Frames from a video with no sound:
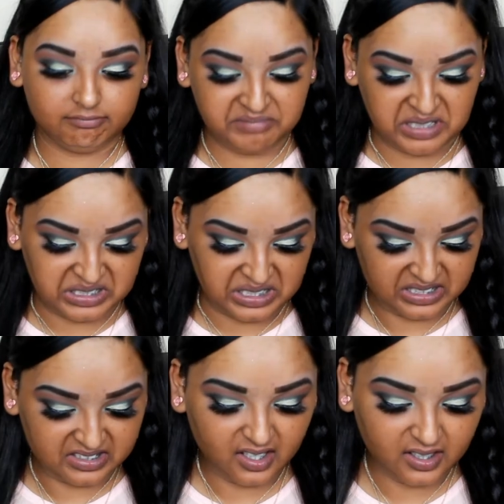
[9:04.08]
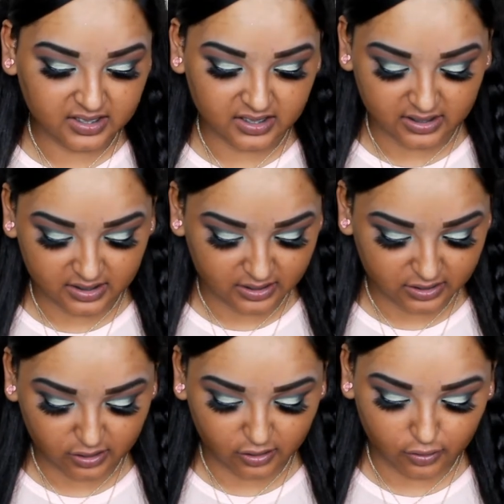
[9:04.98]
let's get started
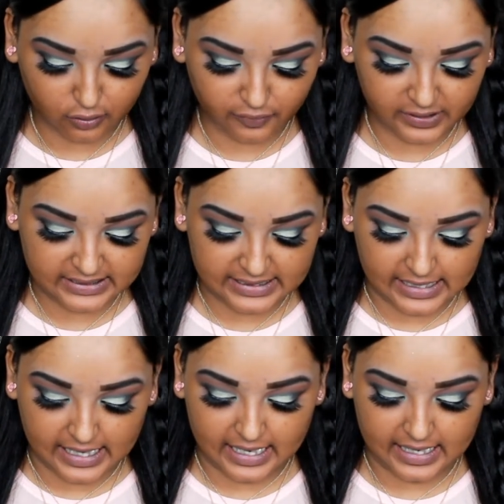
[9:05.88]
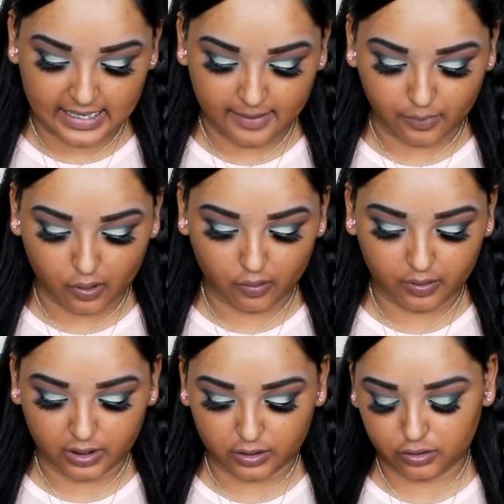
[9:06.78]
so firstly I am
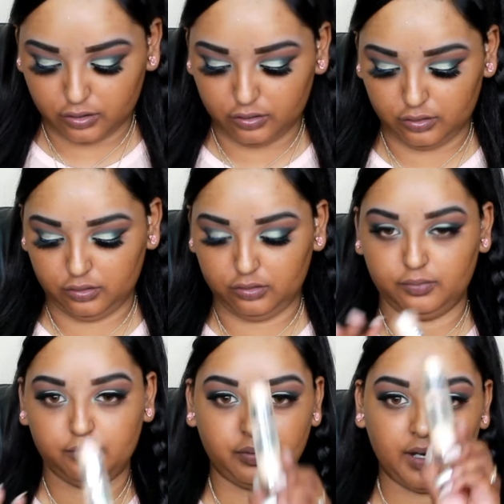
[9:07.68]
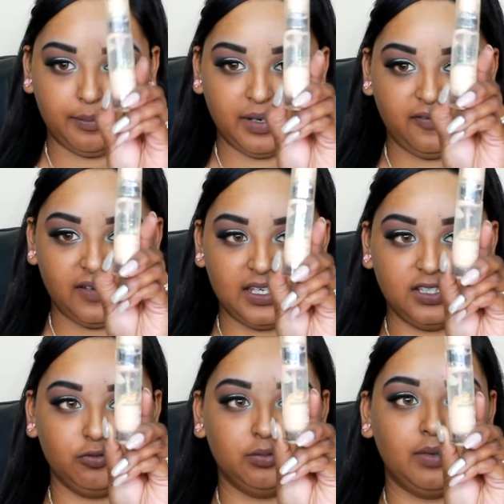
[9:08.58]
going to prime my
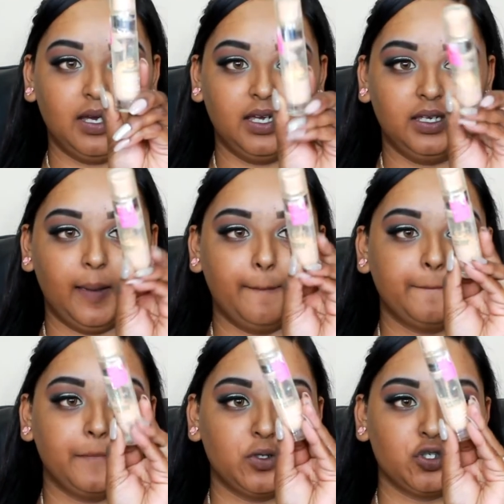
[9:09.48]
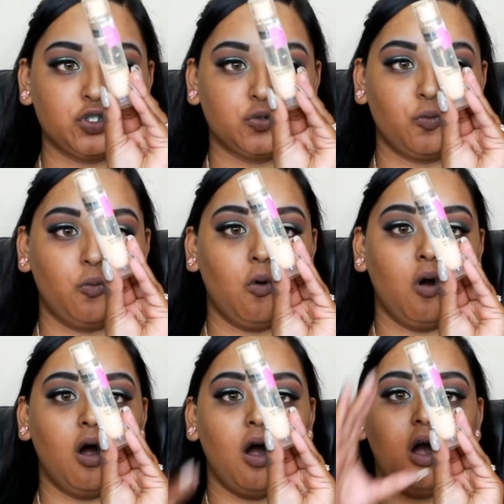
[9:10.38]
face with my
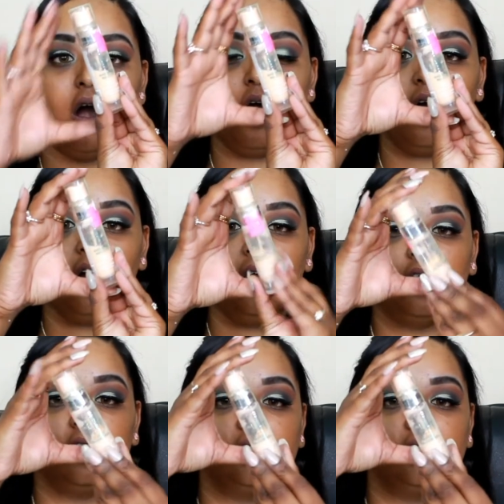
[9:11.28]
Bourjois